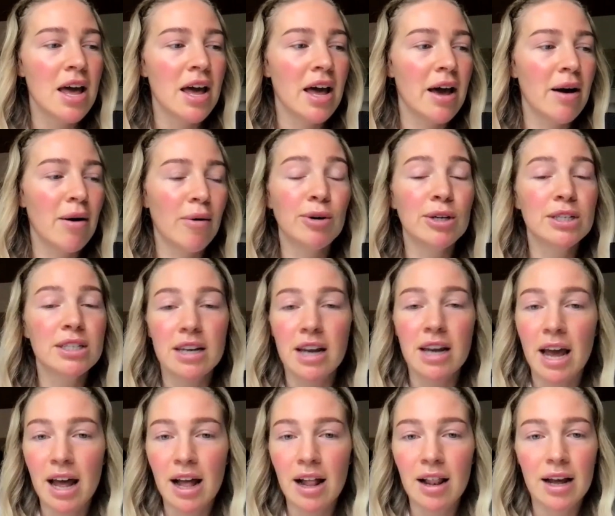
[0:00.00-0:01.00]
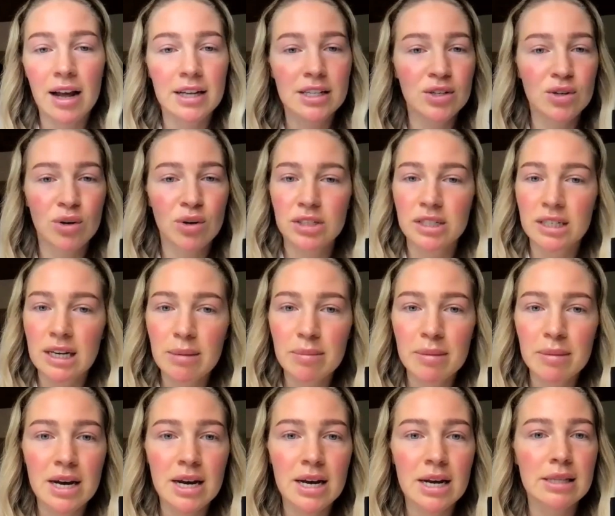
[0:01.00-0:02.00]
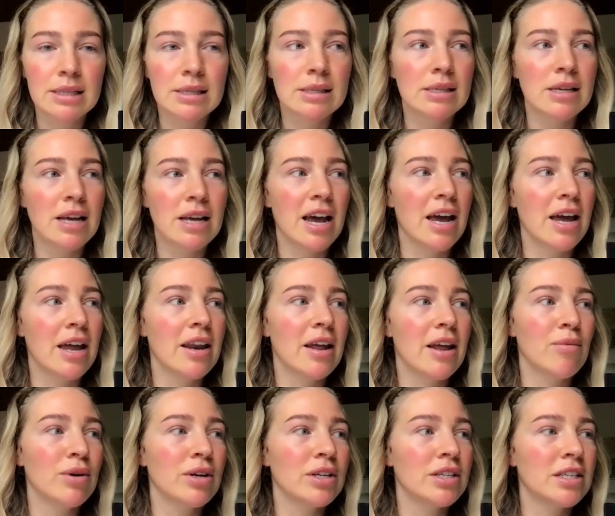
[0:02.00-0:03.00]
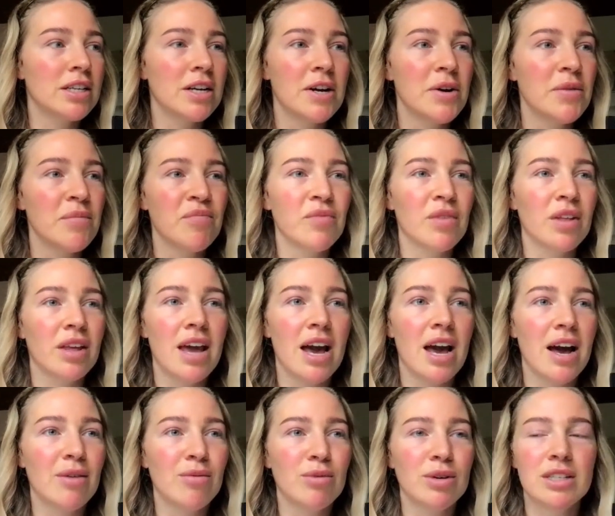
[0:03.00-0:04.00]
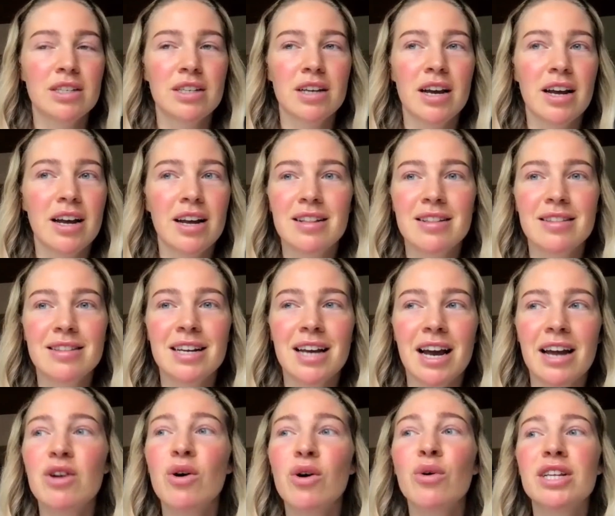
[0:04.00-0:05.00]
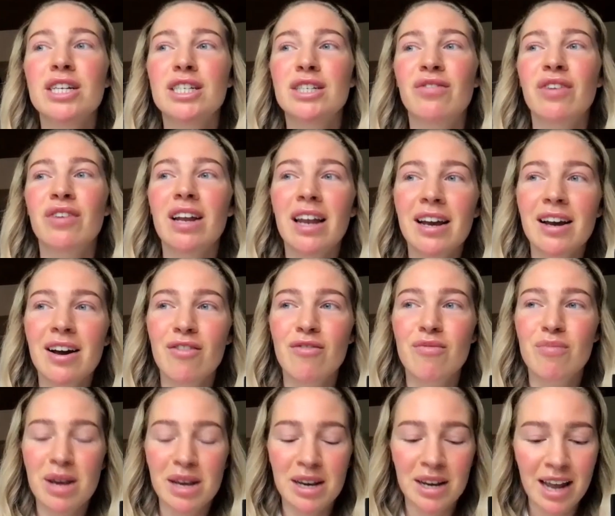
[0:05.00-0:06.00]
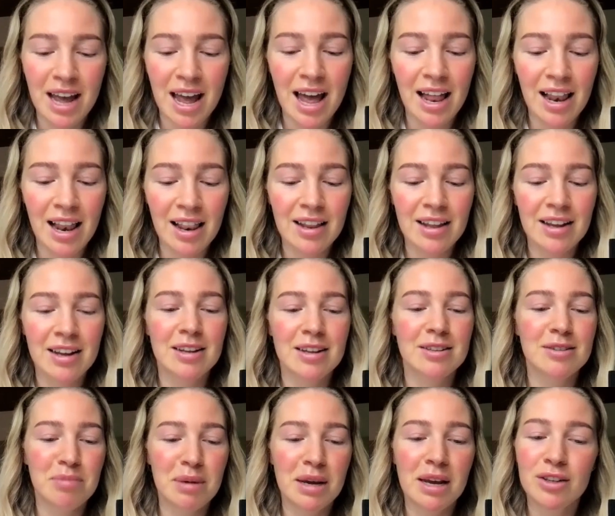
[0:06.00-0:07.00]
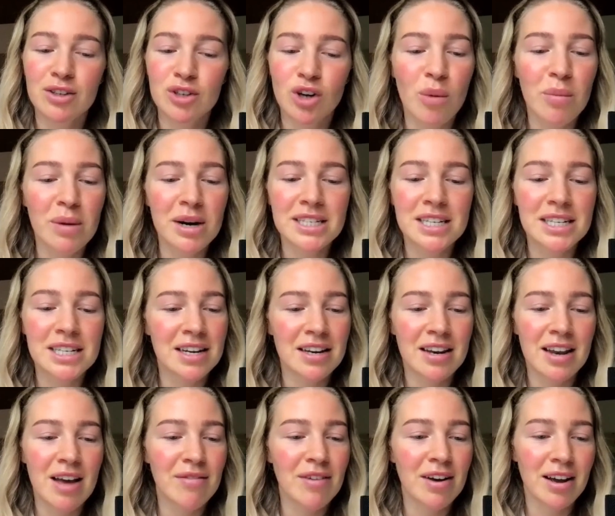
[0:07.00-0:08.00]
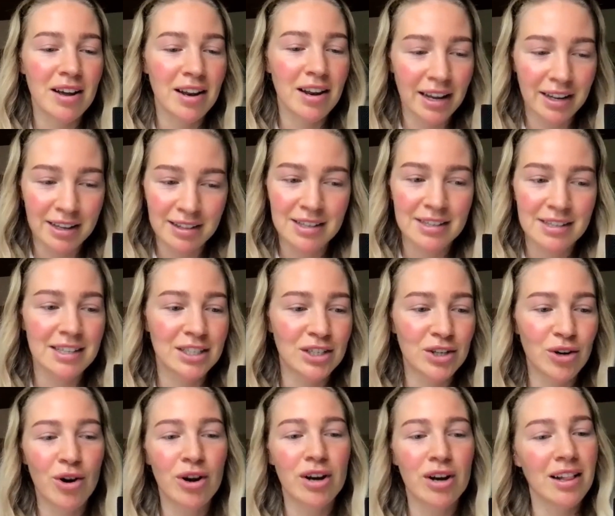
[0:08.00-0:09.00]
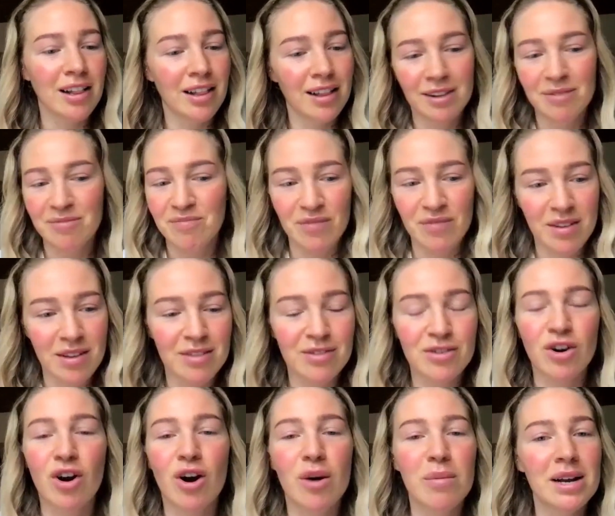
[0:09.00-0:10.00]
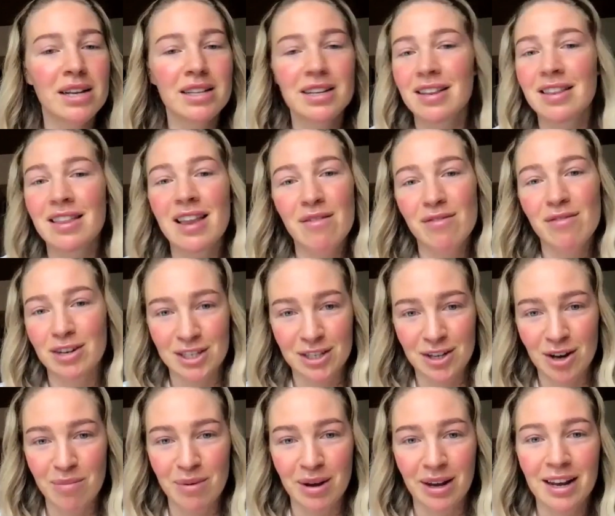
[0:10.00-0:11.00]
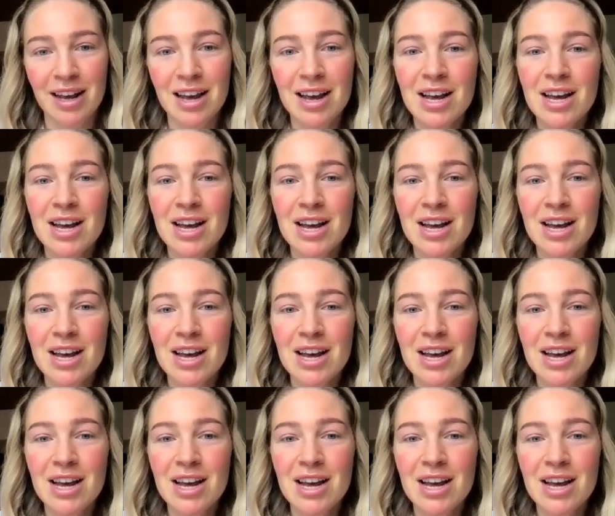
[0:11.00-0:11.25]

uh, I was in hell, I saw demons, and it was, yeah, it was, I know this feeling of being in hell, it, being tormented and never, like this eternal torment and never stopping.